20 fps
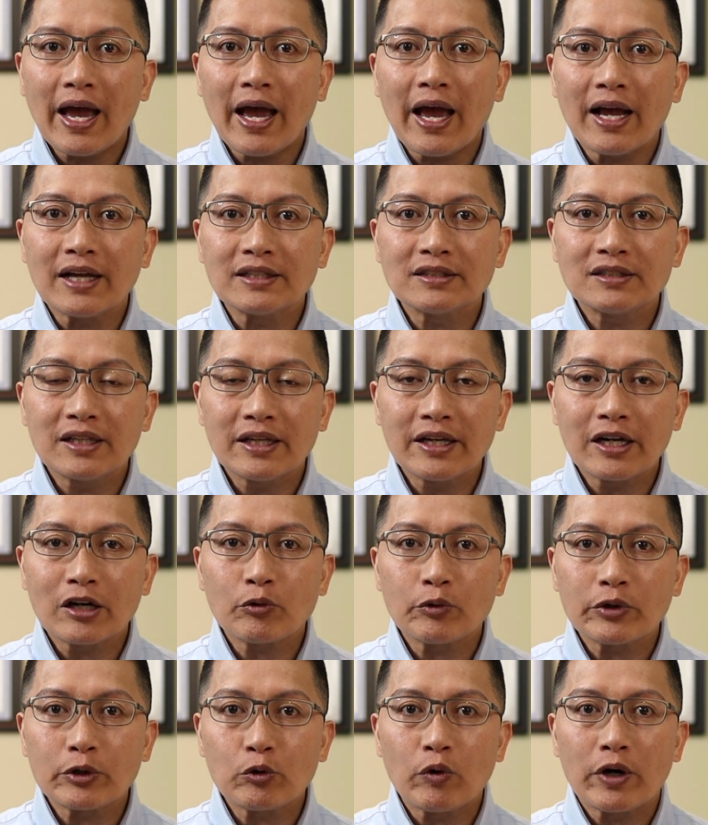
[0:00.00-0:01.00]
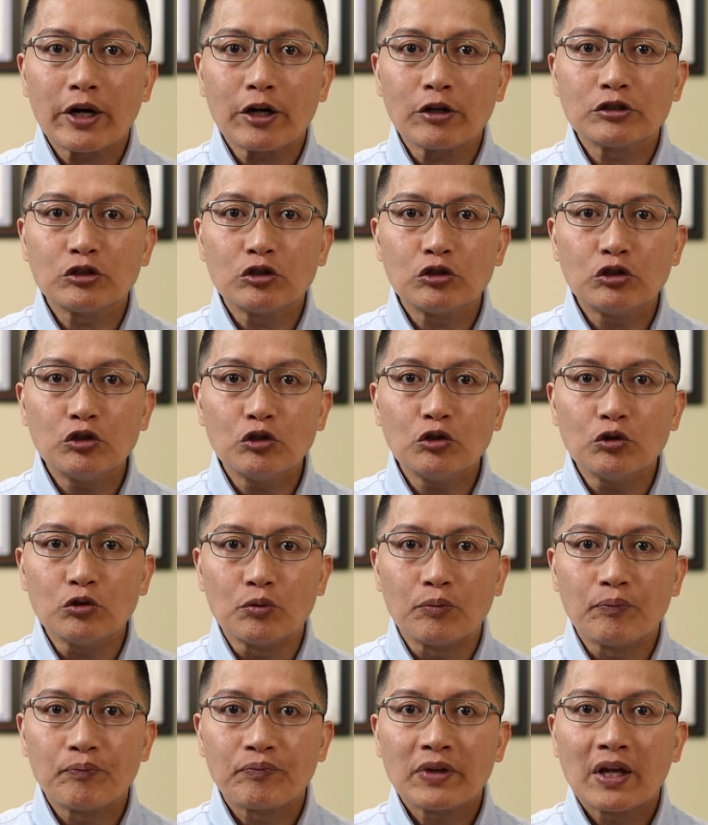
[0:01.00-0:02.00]
as they are required to
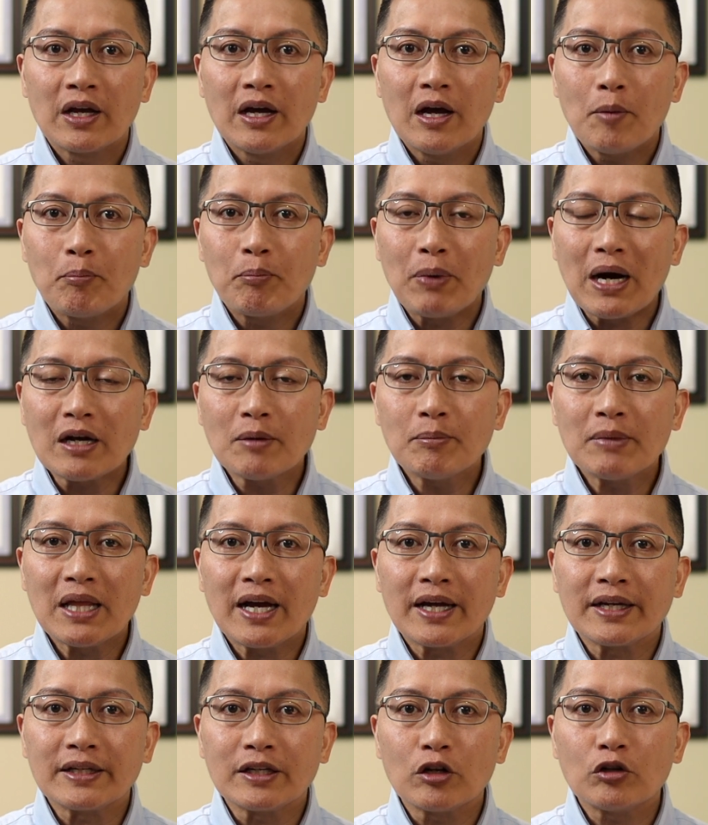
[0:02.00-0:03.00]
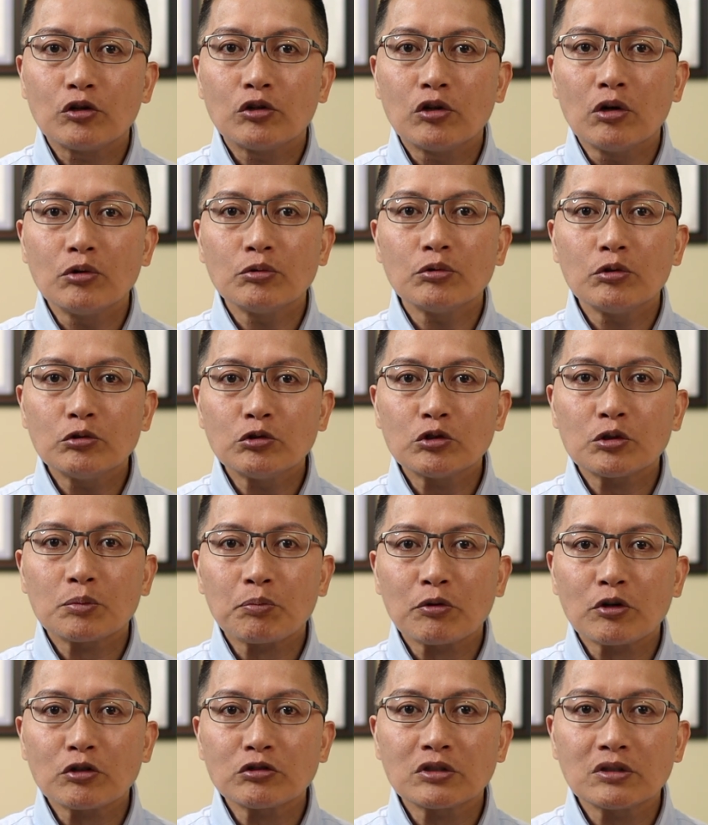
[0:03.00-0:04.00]
do. Bottom line, don't use your
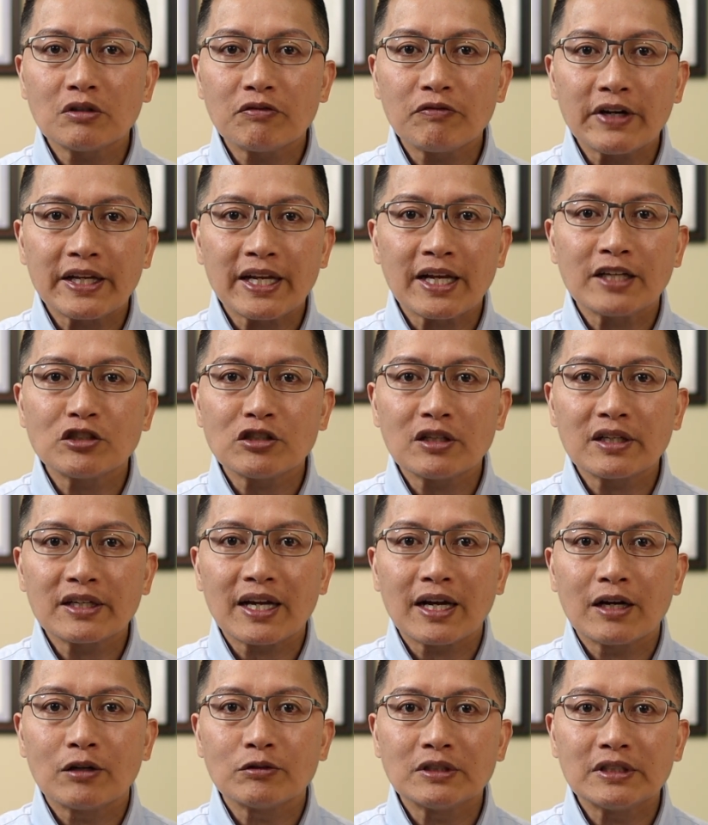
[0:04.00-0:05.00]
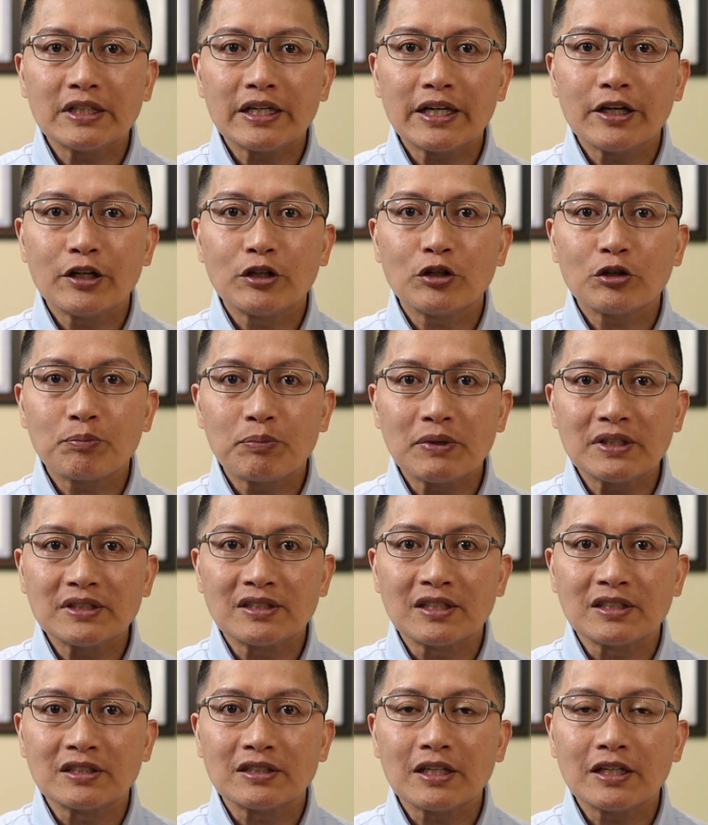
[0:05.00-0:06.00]
personal financial accounts in your
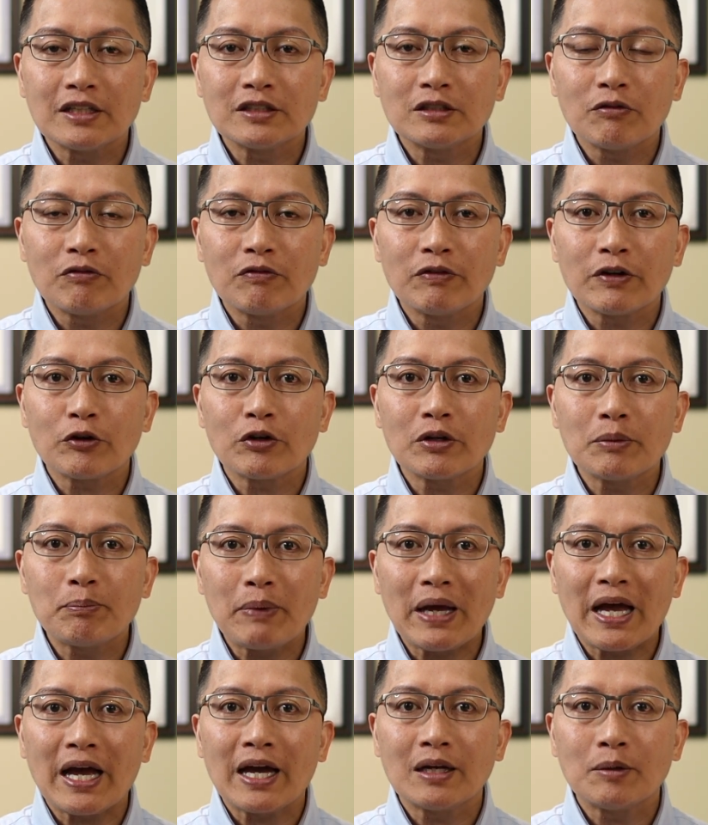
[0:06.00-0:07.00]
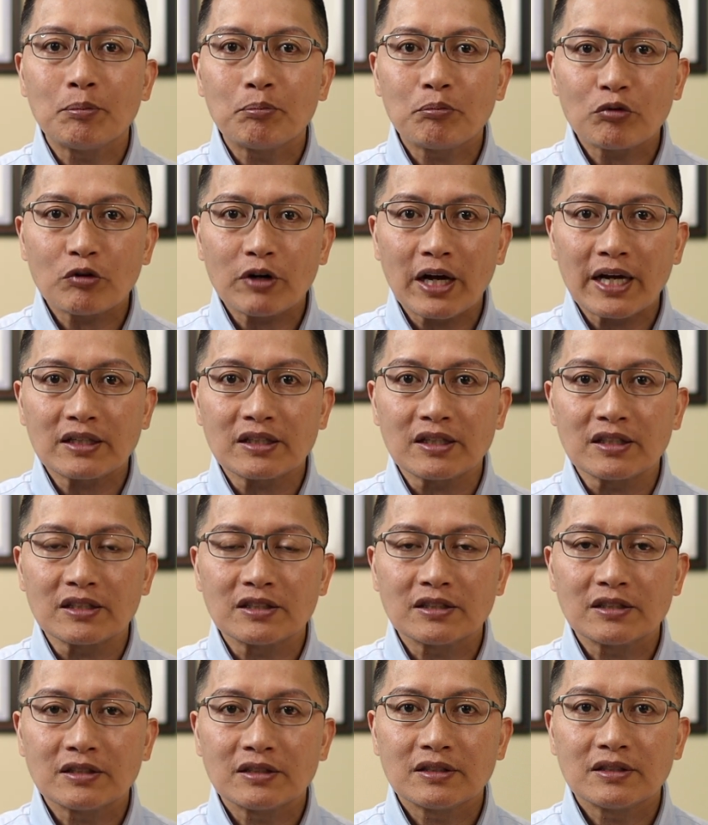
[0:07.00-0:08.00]
business. It's a very bad
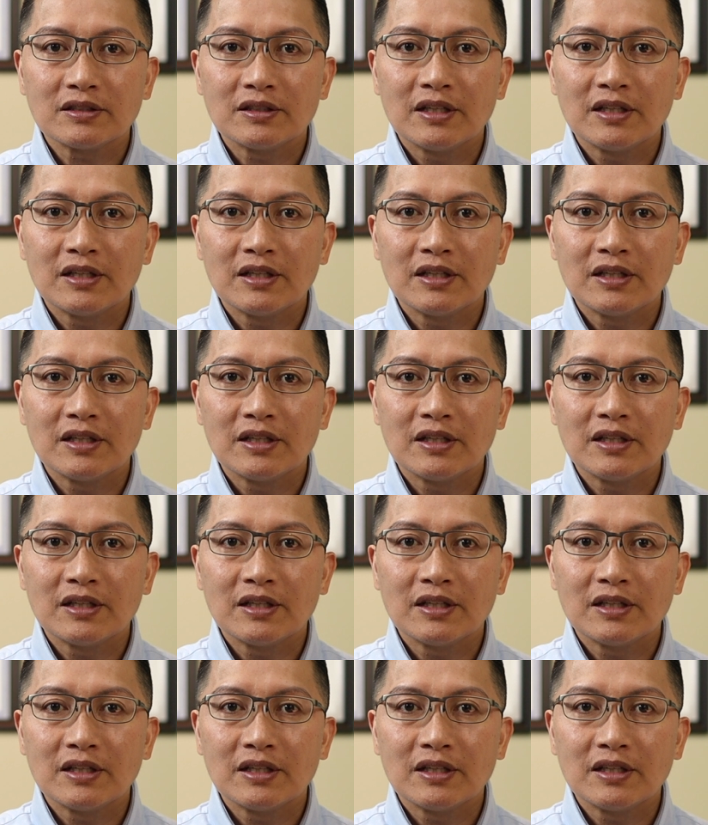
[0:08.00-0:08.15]
practice.